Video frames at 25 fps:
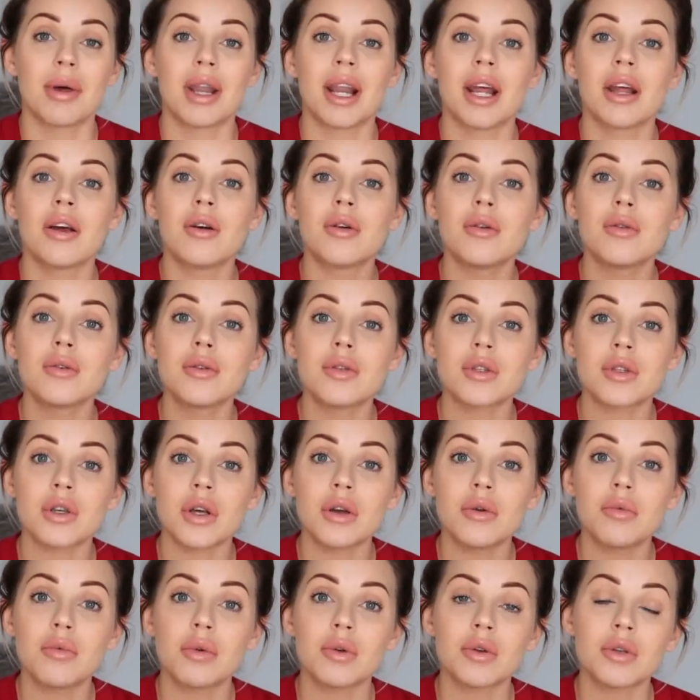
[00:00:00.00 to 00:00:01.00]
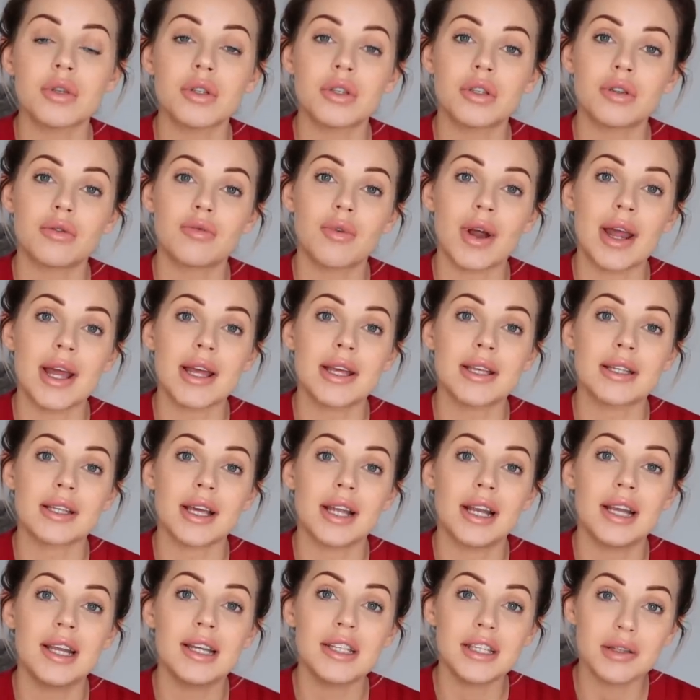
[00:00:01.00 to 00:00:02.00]
And I also want to raise
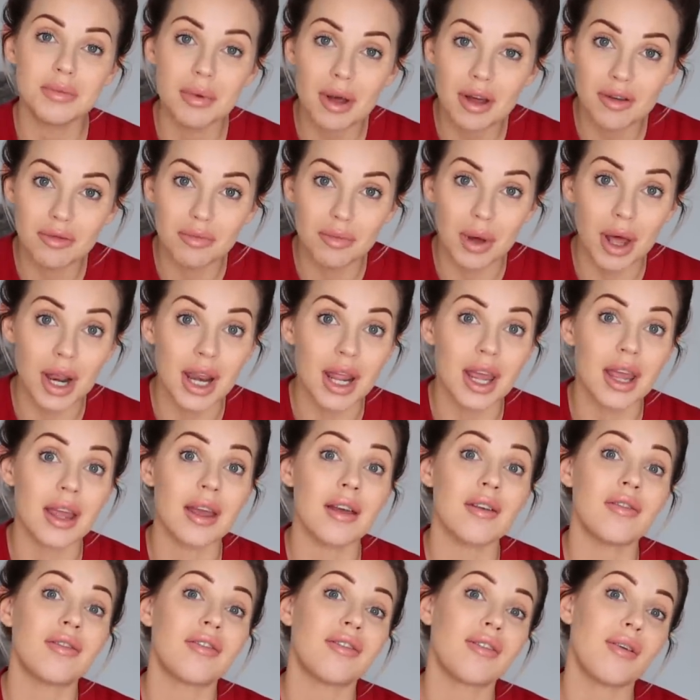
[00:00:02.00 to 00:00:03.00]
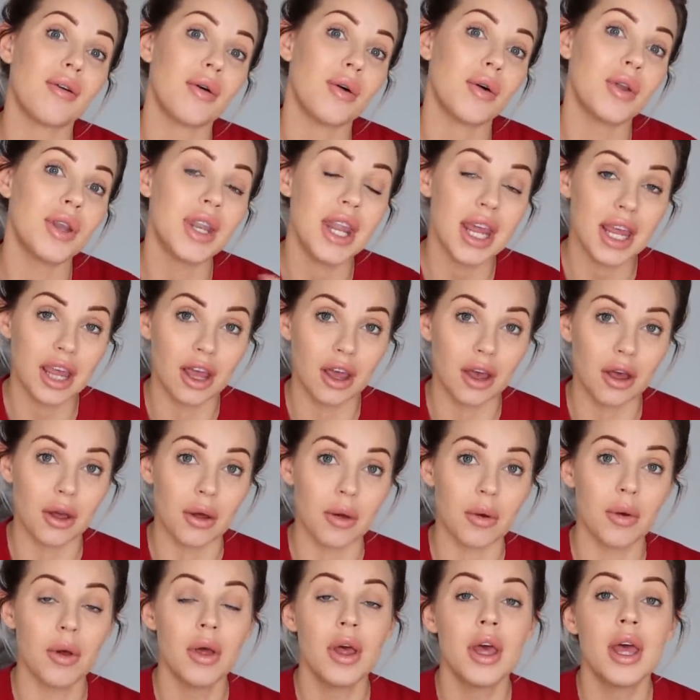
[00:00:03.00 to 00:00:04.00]
a little bit of money for
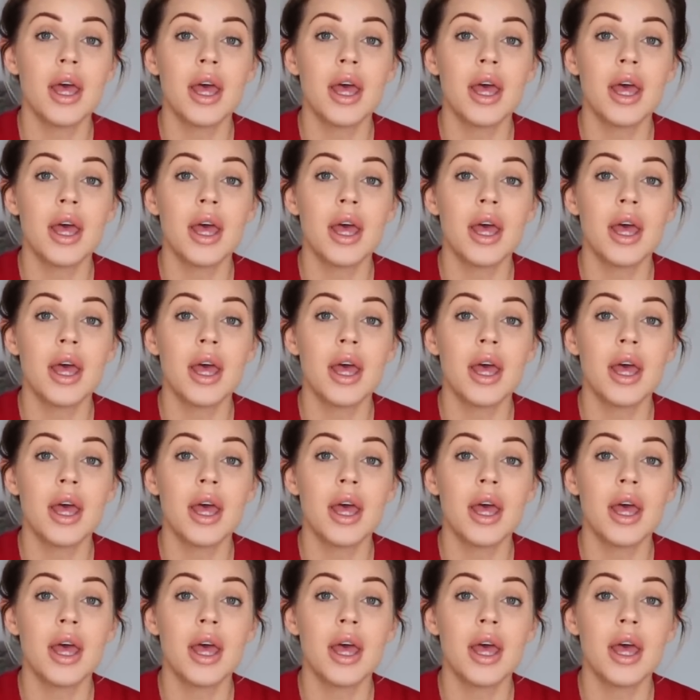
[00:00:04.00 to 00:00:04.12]
NICU.